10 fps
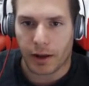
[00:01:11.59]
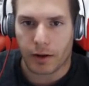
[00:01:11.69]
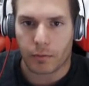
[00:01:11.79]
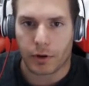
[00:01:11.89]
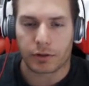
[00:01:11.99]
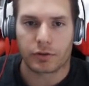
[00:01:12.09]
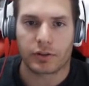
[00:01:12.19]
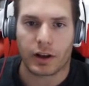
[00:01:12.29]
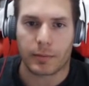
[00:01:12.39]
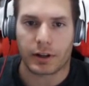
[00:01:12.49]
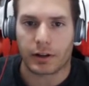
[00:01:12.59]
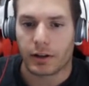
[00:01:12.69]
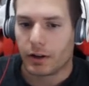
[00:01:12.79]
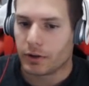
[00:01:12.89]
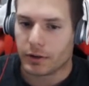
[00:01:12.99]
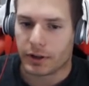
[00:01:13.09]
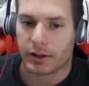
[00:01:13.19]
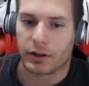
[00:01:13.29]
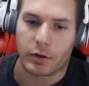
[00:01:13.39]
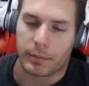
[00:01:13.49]
And when you summon it, you
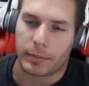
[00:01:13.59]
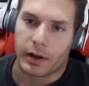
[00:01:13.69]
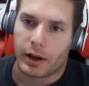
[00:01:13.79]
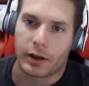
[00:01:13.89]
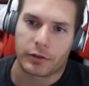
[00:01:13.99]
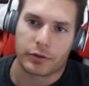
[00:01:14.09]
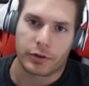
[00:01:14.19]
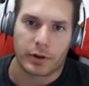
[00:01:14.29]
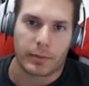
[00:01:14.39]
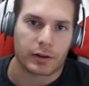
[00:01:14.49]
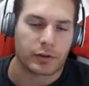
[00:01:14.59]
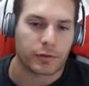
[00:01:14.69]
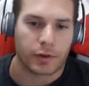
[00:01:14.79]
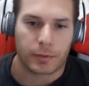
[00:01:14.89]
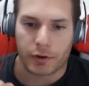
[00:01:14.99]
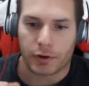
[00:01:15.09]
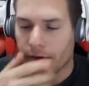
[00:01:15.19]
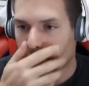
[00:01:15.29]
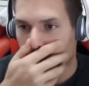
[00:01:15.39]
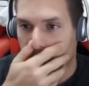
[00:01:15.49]
can equip a Dragunity monster from your
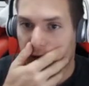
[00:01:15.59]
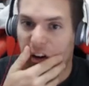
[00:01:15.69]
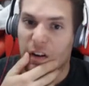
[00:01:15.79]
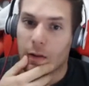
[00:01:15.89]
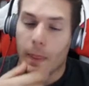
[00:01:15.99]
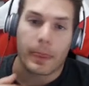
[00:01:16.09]
graveyard to this card,